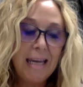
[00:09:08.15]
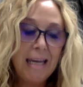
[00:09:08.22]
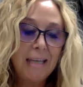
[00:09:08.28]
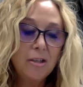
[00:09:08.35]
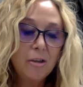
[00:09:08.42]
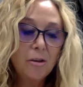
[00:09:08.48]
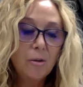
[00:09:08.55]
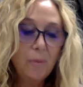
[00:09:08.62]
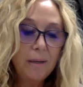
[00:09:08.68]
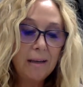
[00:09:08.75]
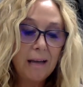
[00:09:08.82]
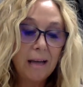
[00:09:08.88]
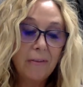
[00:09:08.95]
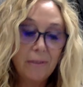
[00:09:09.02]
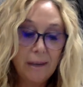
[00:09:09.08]
It took the
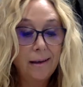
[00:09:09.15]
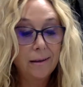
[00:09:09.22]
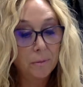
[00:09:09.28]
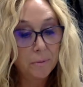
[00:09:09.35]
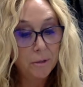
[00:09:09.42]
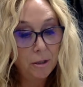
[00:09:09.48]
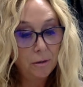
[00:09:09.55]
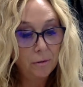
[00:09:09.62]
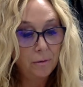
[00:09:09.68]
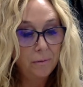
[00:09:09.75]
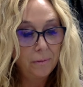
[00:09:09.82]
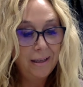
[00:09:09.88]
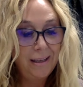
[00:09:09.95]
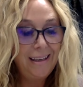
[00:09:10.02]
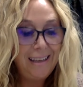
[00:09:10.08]
wind out of Caleb too.
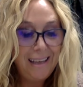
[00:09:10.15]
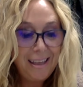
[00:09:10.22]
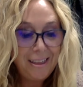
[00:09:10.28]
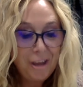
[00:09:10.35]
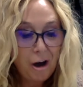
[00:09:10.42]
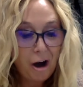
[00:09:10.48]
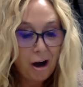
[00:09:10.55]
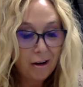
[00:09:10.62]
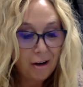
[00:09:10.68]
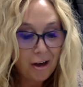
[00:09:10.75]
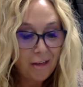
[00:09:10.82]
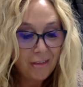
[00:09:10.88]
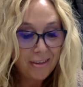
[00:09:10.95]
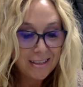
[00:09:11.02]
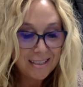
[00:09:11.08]
He thought
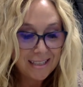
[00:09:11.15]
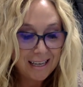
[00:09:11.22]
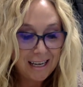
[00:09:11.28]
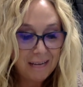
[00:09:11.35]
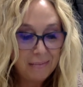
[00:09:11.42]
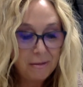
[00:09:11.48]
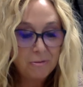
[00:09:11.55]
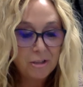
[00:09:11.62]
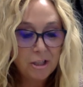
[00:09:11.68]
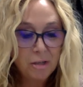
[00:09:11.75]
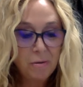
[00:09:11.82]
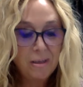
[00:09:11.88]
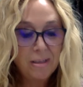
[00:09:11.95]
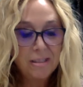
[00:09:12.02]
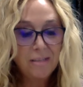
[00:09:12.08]
all this time he was
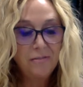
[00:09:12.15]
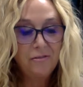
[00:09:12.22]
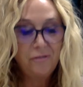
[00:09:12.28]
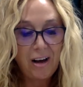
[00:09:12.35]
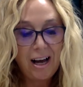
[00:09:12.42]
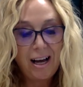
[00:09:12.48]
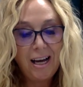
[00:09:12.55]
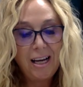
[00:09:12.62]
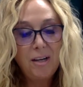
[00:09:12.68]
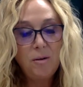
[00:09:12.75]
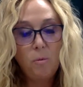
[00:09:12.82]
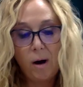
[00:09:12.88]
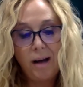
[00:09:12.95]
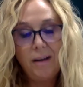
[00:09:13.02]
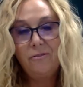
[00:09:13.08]
showing some
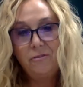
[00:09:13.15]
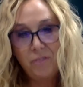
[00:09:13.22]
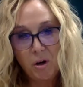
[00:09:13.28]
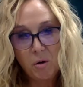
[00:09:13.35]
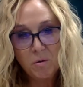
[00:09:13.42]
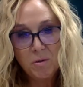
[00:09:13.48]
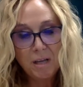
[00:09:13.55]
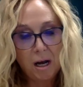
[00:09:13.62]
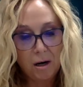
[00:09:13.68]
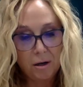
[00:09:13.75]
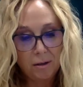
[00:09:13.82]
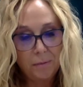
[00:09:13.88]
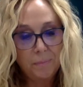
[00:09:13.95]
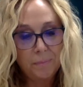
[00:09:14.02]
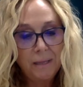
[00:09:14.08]
fine white folks
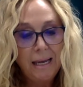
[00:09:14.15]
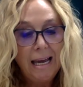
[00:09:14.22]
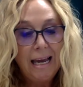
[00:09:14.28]
Harlem,